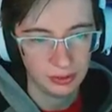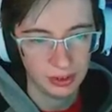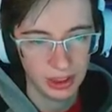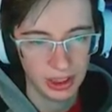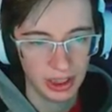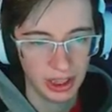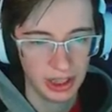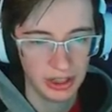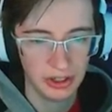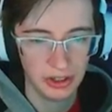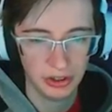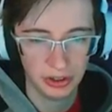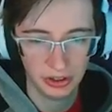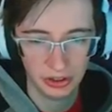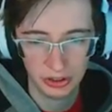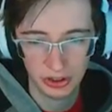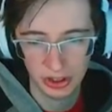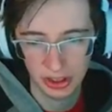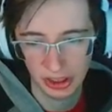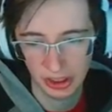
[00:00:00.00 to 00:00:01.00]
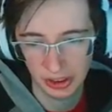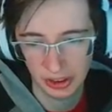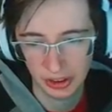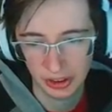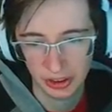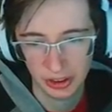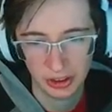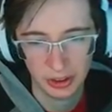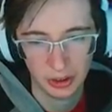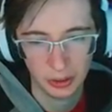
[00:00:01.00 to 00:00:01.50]
And as you can see,
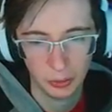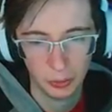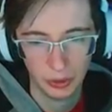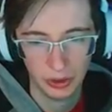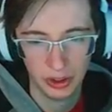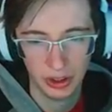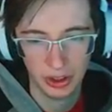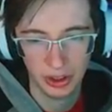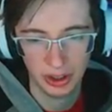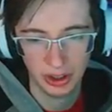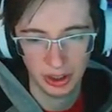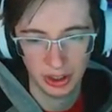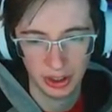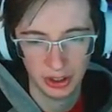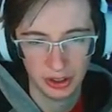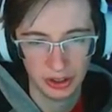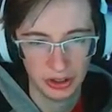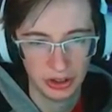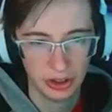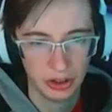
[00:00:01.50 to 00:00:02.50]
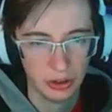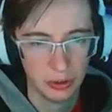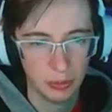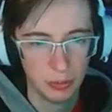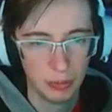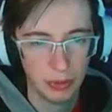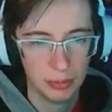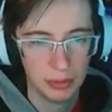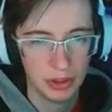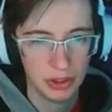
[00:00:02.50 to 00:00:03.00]
with the uh, the snow
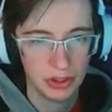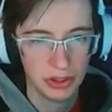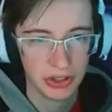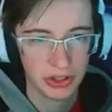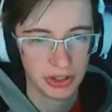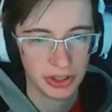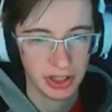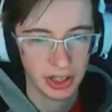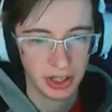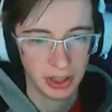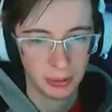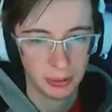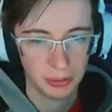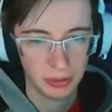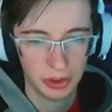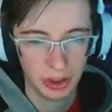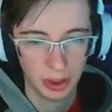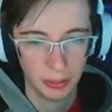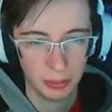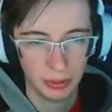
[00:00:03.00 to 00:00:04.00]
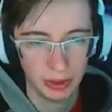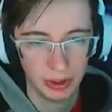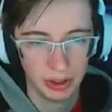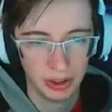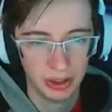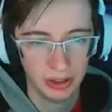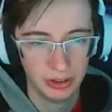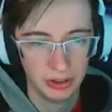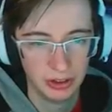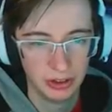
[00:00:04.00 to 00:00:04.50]
bibbles that I'm dropping
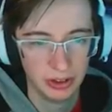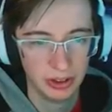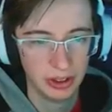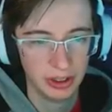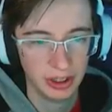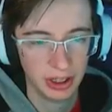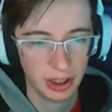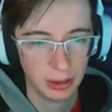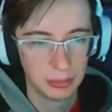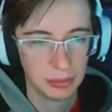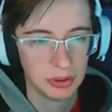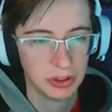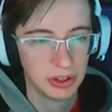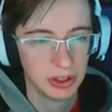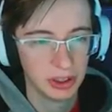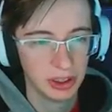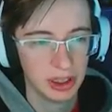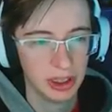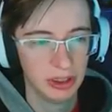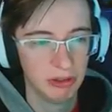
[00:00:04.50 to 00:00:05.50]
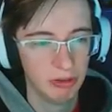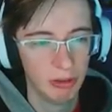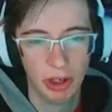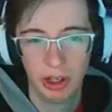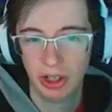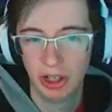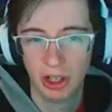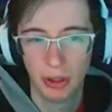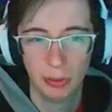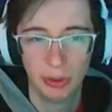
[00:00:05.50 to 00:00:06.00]
into the opposite lane right
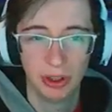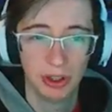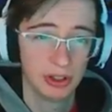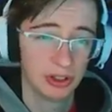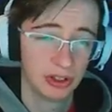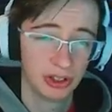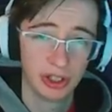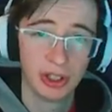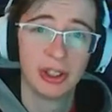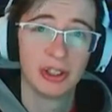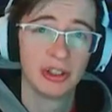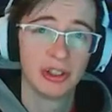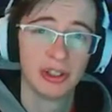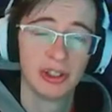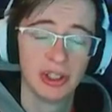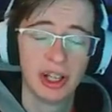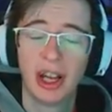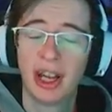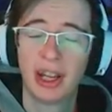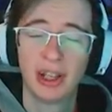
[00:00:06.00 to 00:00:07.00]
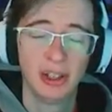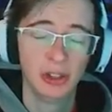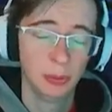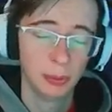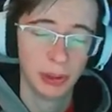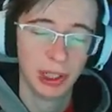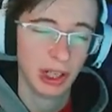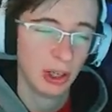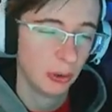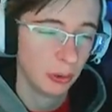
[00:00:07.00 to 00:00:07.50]
now because this is not how you
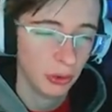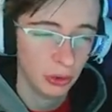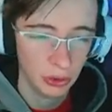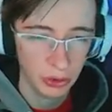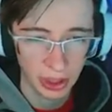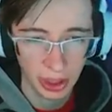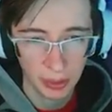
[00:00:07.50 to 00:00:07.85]
plow a road.